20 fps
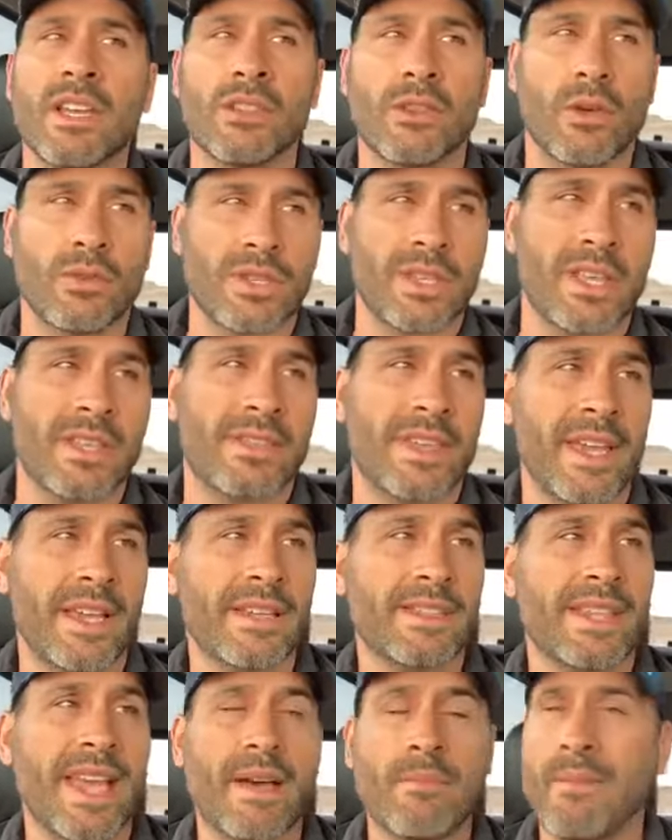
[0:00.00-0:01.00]
those are the
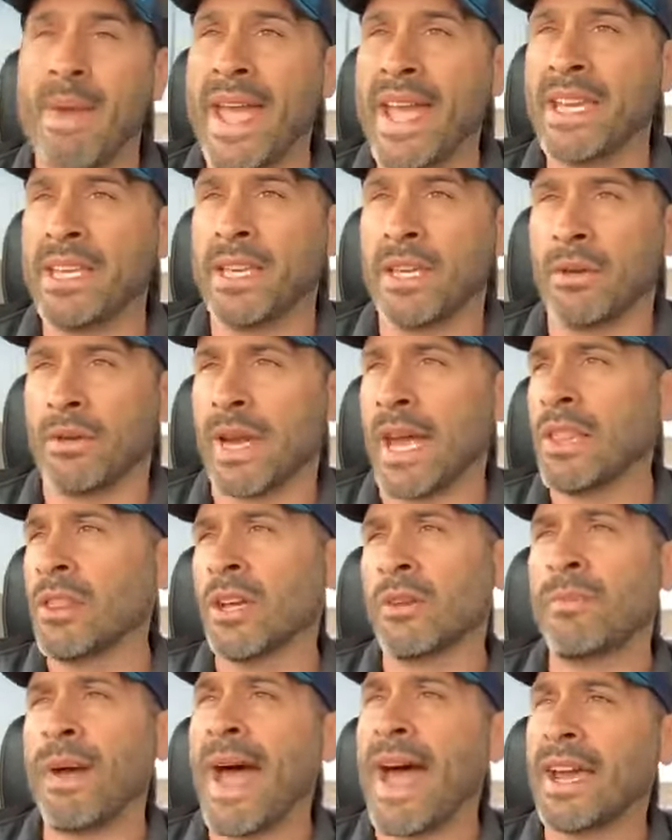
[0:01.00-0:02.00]
things that make you. And I
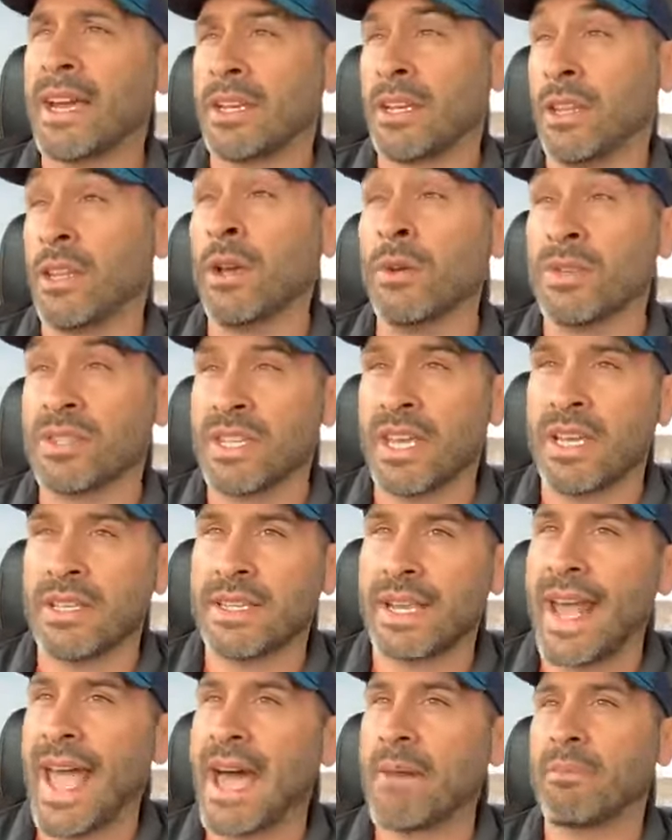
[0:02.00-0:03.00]
look back to those things
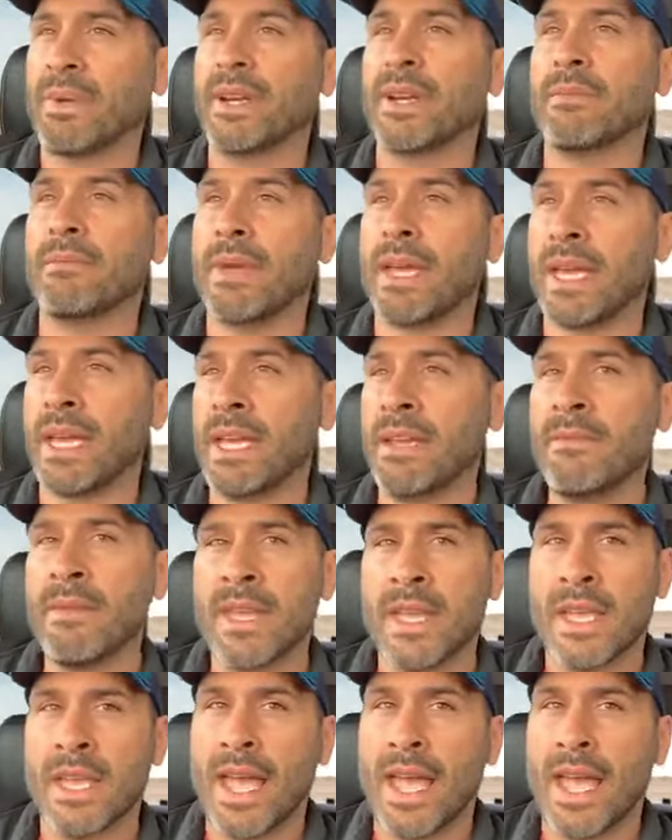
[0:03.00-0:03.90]
that happened to me,